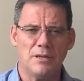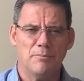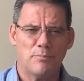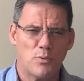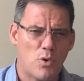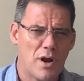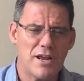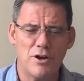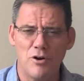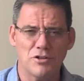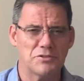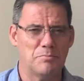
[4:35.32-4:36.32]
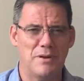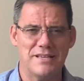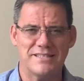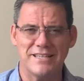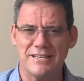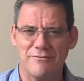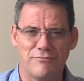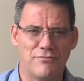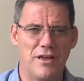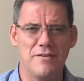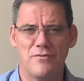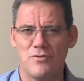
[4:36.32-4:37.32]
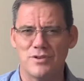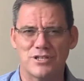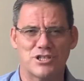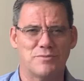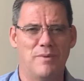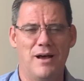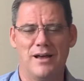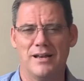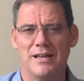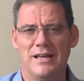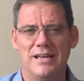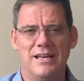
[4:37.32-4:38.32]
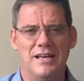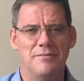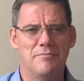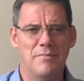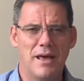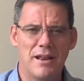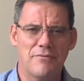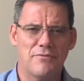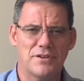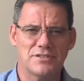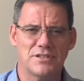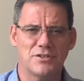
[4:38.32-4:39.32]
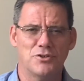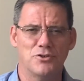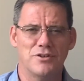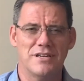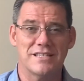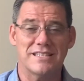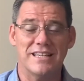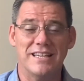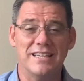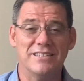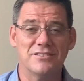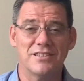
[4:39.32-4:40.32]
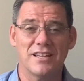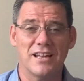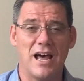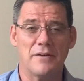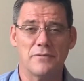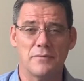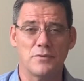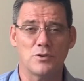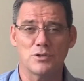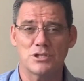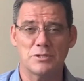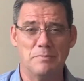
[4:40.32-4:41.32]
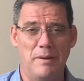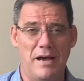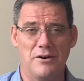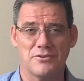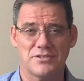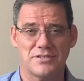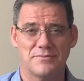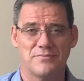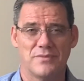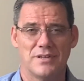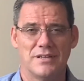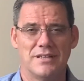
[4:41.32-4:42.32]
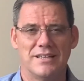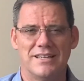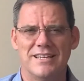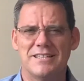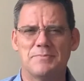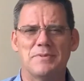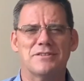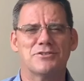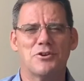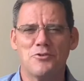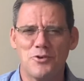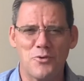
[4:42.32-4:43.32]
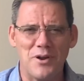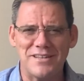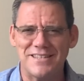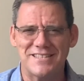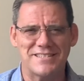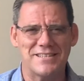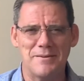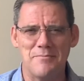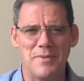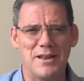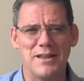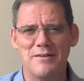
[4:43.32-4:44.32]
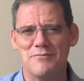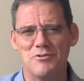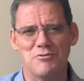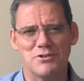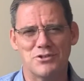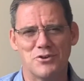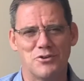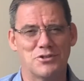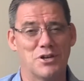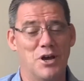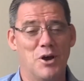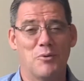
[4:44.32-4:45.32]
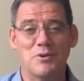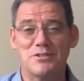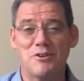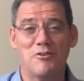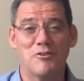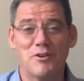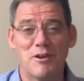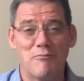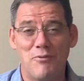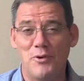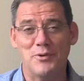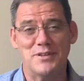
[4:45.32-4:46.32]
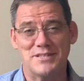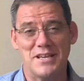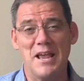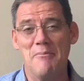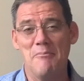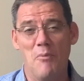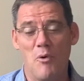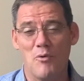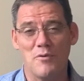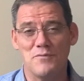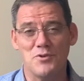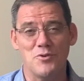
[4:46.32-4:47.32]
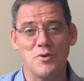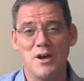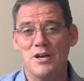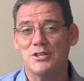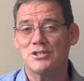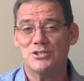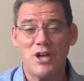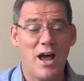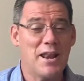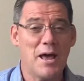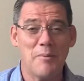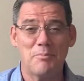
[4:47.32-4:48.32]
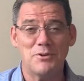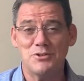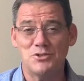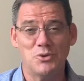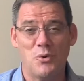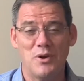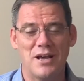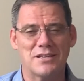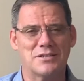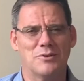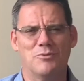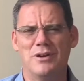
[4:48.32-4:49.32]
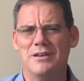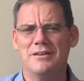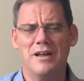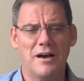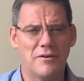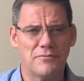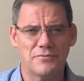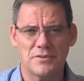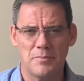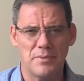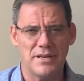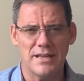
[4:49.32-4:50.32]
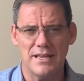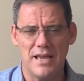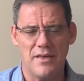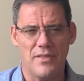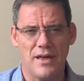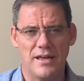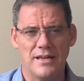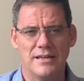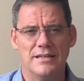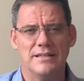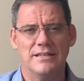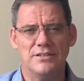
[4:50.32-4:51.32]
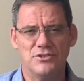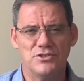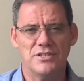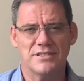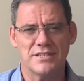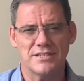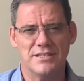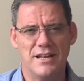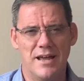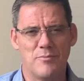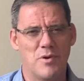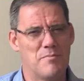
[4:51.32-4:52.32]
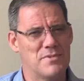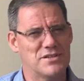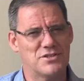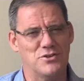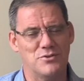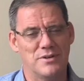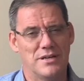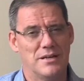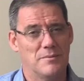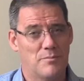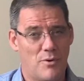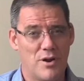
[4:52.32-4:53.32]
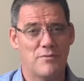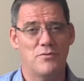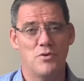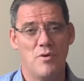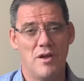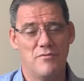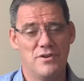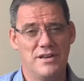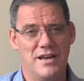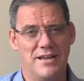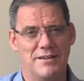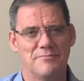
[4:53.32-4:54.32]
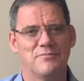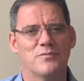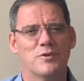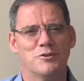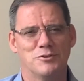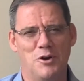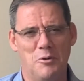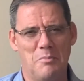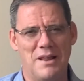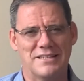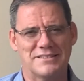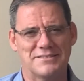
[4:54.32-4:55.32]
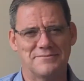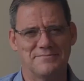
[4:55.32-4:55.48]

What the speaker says: Pray God's blessing and favor and smile and manifested goodness into the life of your spouse. It's been so great to see many of you at church. We're so looking forward to seeing more of you. Sign up and join us. We love to be together. In Jesus' name, we miss you, praying for you every day. God bless.